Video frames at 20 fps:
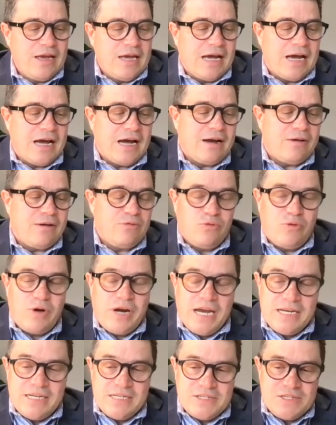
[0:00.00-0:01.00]

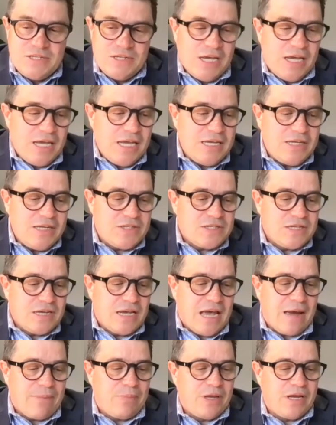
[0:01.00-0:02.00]
rare
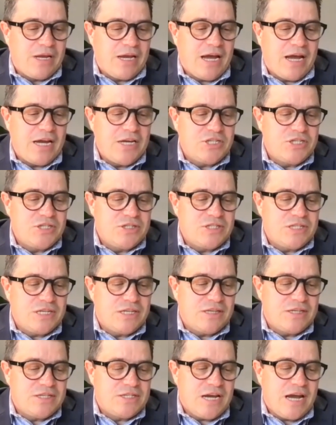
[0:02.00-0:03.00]
disease applications
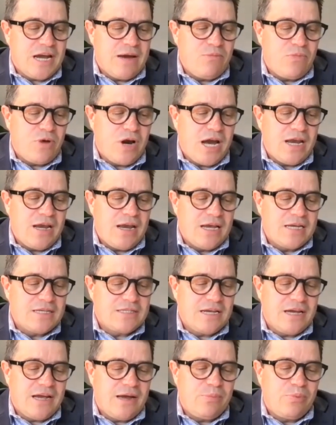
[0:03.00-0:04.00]
at the same rate
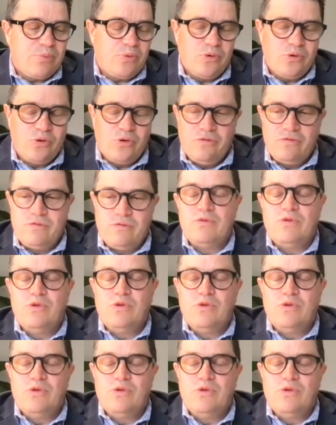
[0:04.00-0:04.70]
as they approve